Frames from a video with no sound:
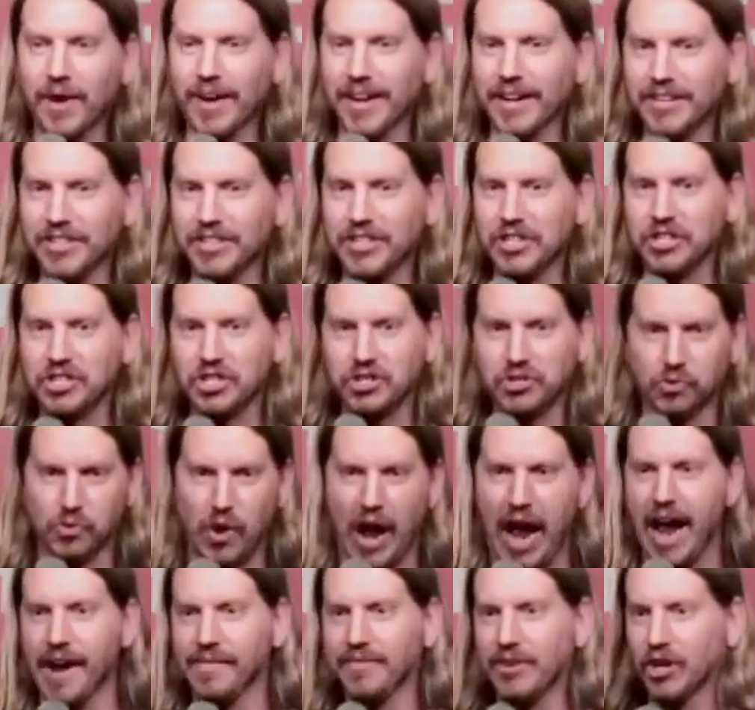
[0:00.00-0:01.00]
wanted to just
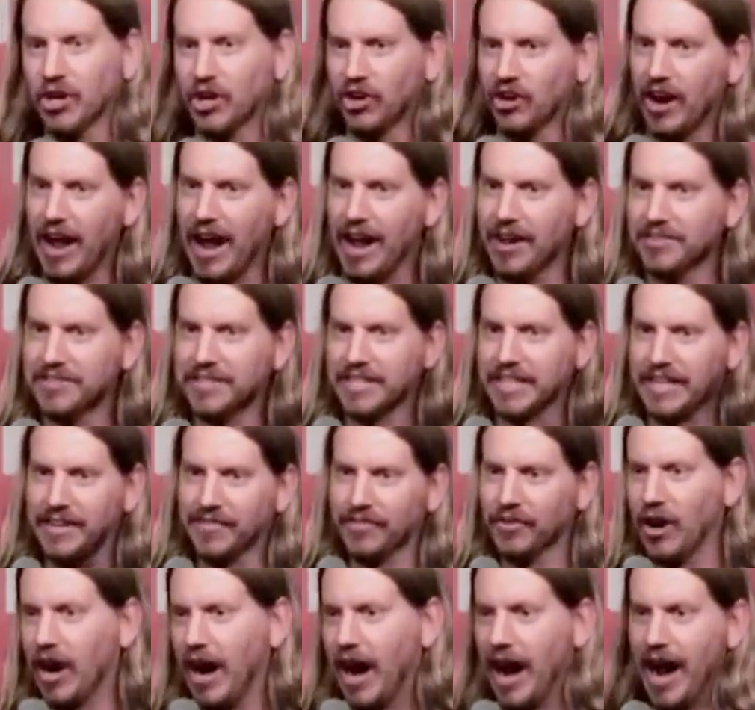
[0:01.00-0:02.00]
drive to her house and
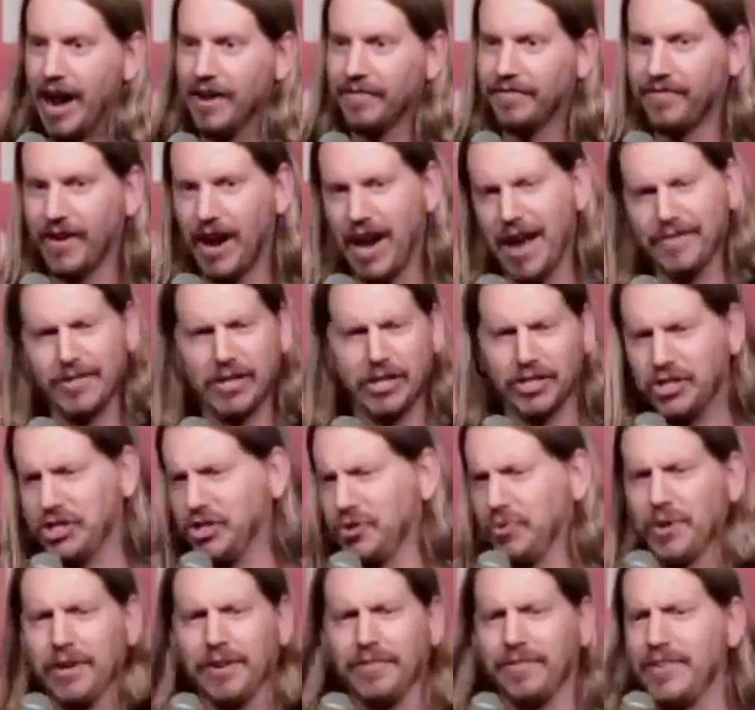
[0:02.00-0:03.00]
give her a high five, but
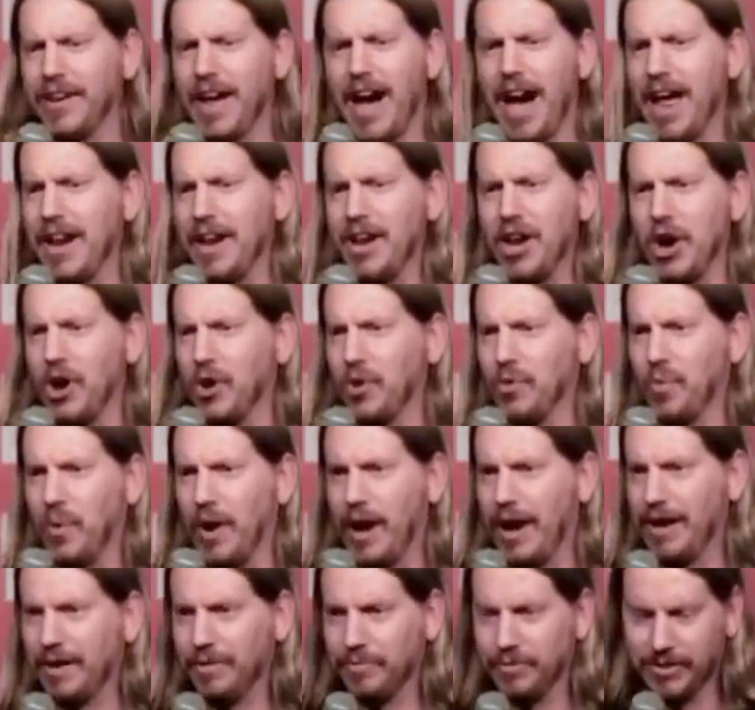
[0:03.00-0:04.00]
she would have not known
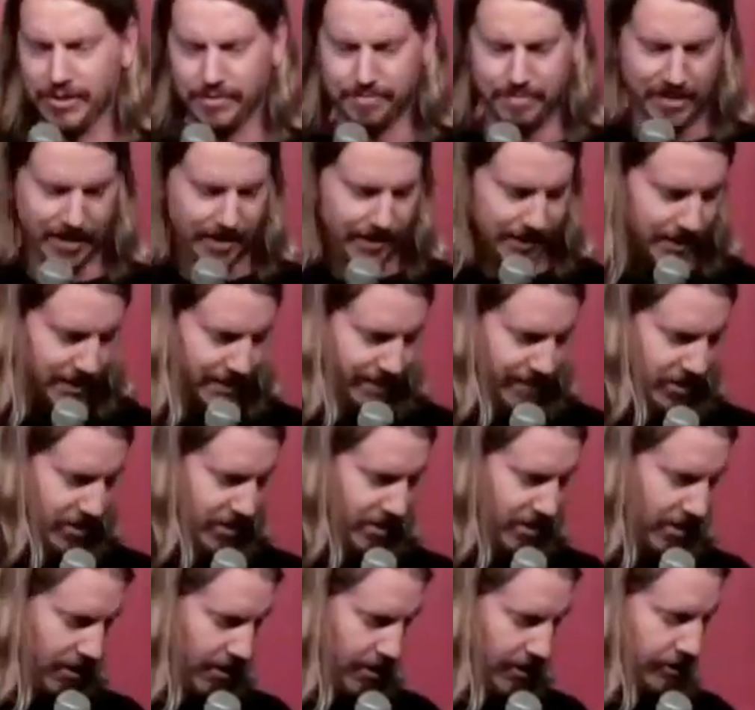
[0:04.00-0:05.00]
why it was being given
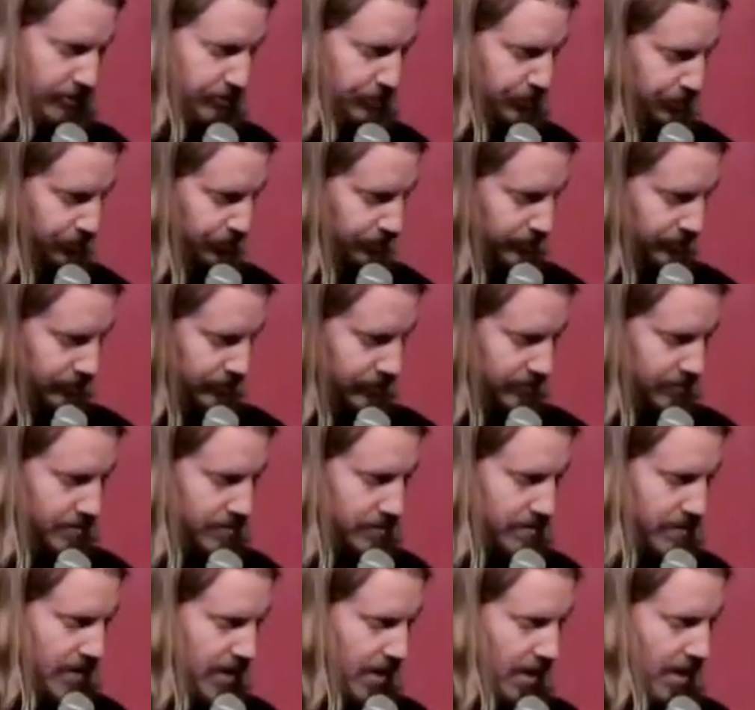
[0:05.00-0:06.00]
to her.
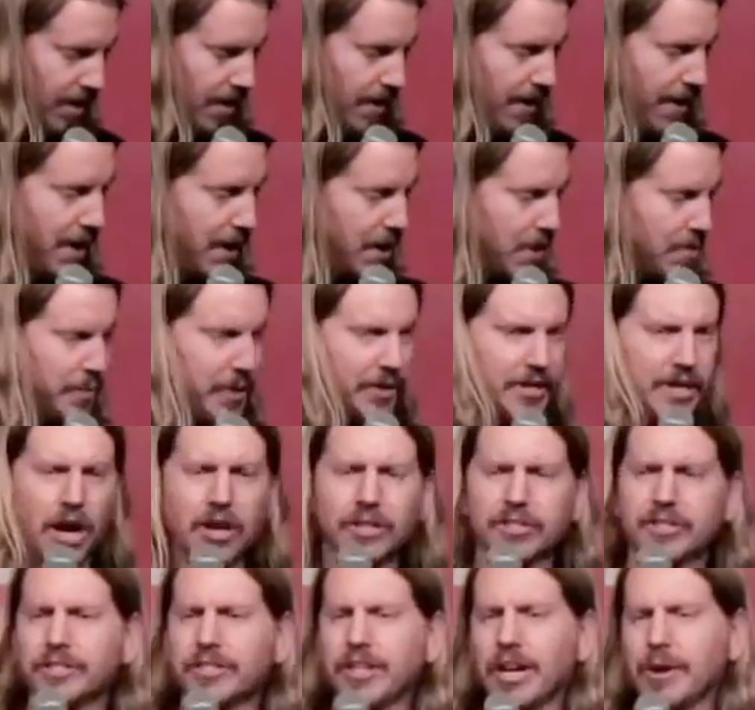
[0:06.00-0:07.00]
But they
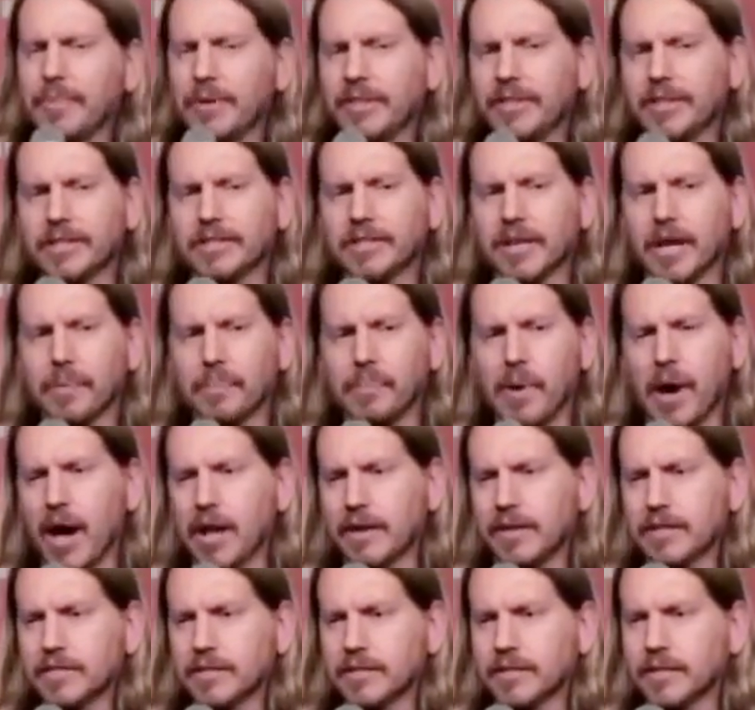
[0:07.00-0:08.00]
also tell me things like
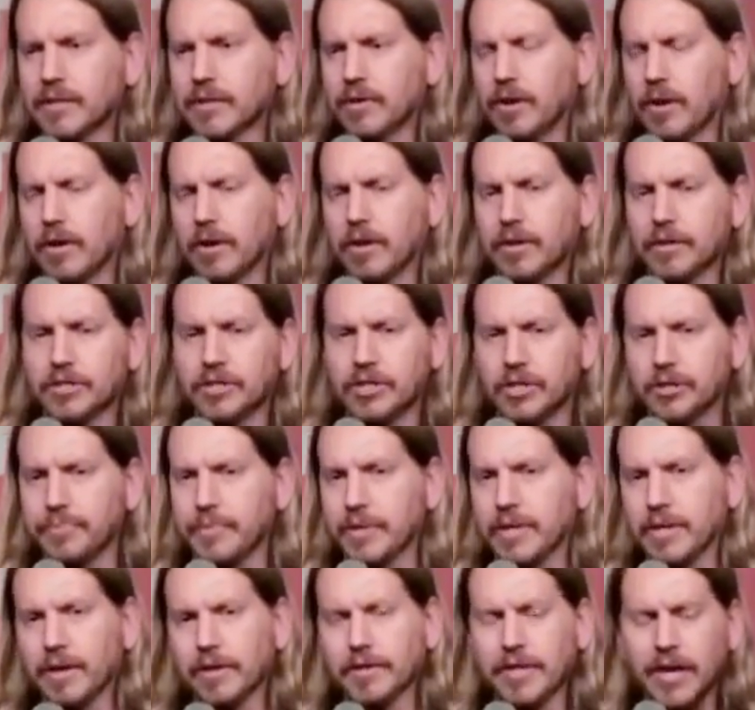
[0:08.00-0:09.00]
pot doesn't kill, or excuse
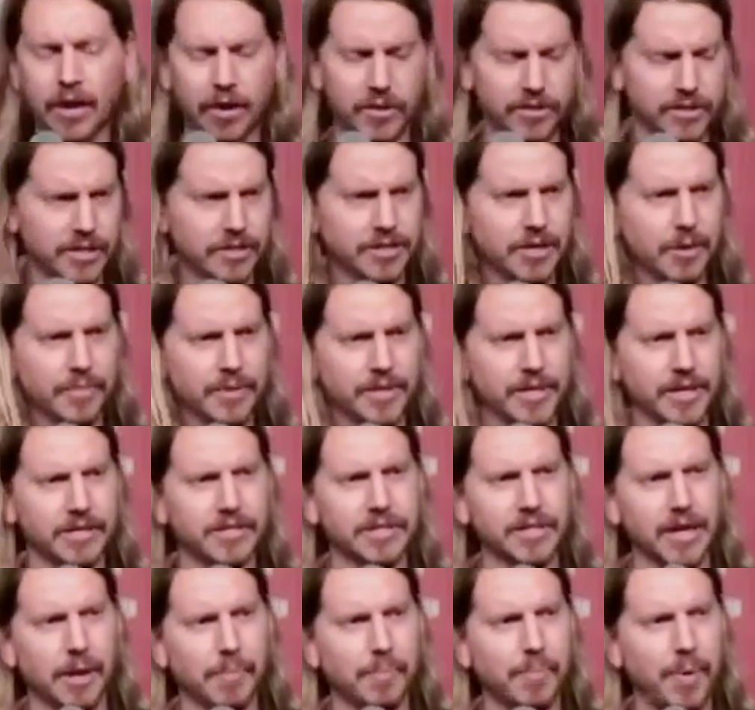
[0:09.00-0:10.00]
me, they also tell me
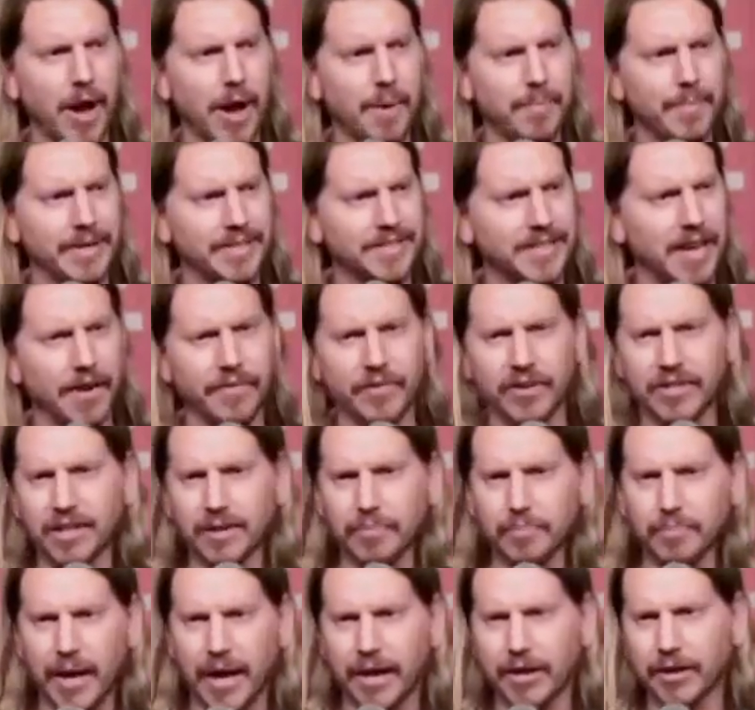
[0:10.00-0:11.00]
things like pot makes
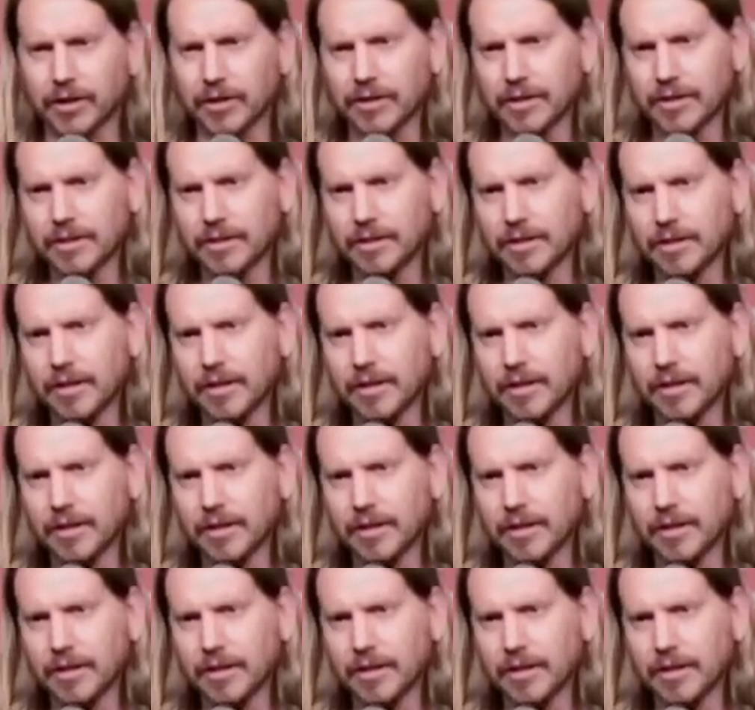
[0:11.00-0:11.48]
everything better,